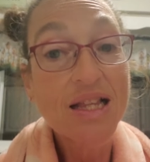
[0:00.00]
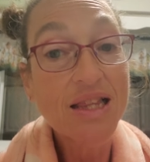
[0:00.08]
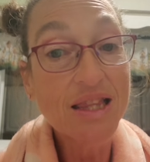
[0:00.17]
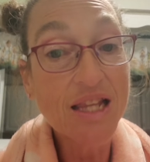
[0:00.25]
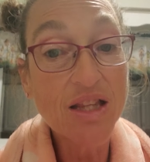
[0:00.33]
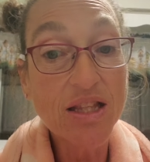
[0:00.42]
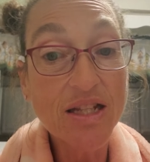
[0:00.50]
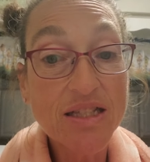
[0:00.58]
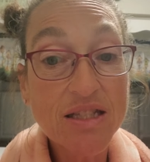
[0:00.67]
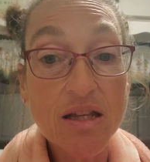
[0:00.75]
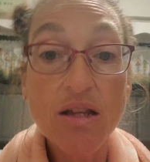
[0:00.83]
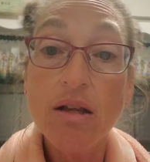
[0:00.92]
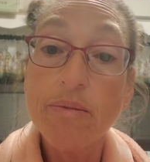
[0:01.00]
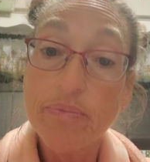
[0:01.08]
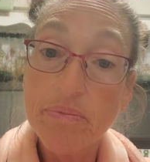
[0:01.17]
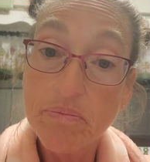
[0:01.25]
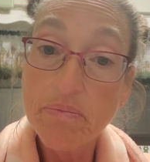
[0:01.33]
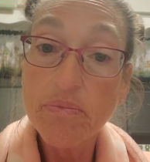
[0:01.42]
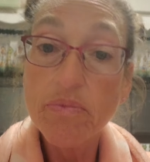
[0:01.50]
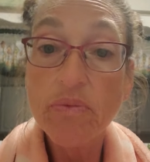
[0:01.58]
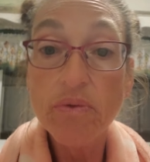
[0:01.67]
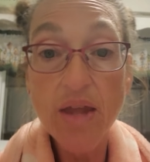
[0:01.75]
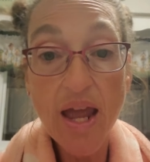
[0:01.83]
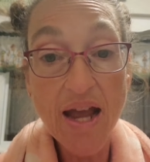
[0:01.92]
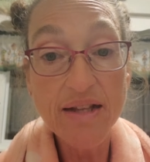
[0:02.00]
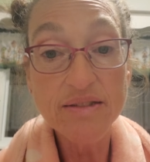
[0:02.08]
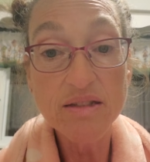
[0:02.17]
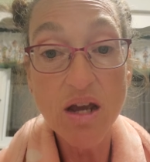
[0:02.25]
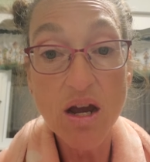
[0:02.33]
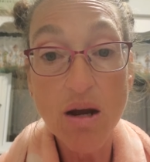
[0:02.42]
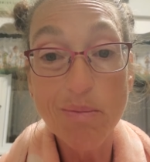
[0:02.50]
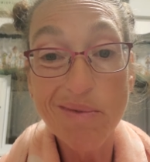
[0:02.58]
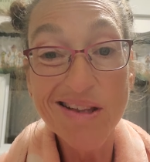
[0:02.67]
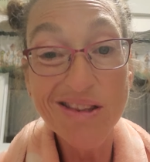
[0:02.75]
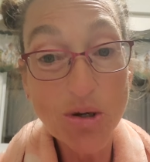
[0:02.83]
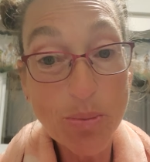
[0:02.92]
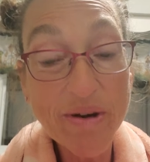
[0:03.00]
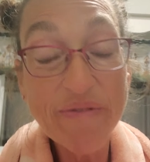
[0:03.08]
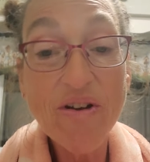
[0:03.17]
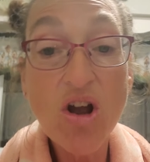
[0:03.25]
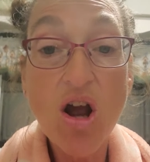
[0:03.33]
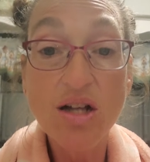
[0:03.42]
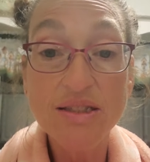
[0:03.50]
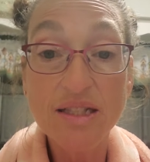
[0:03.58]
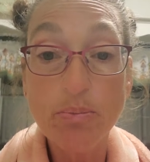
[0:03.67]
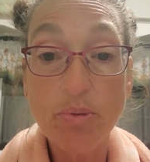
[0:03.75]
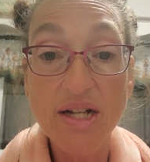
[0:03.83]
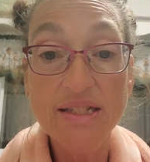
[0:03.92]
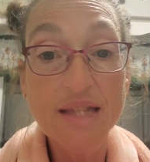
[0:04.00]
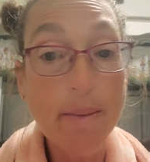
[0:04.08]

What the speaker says: Lily's has a little bit of a costly price.